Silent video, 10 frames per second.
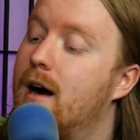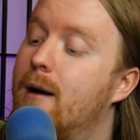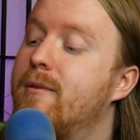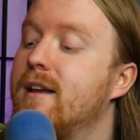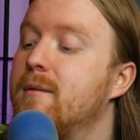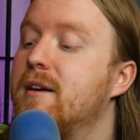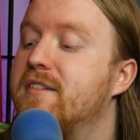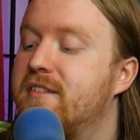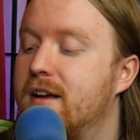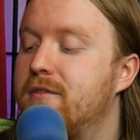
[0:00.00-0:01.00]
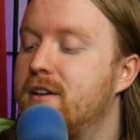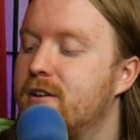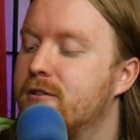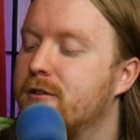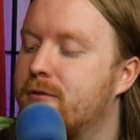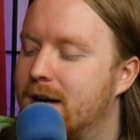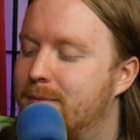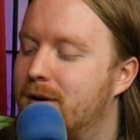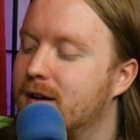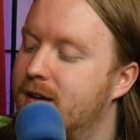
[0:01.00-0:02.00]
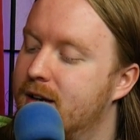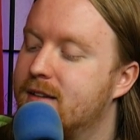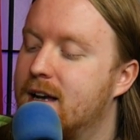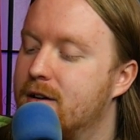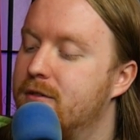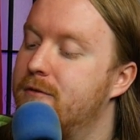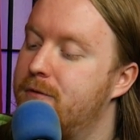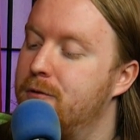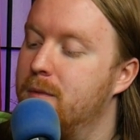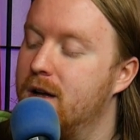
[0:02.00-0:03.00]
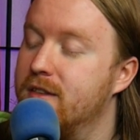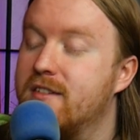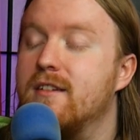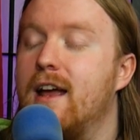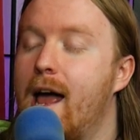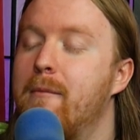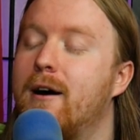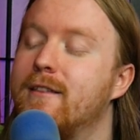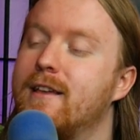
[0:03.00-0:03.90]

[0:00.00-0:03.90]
I'm getting my 70 year old grandpa kicked out in a few months. Am I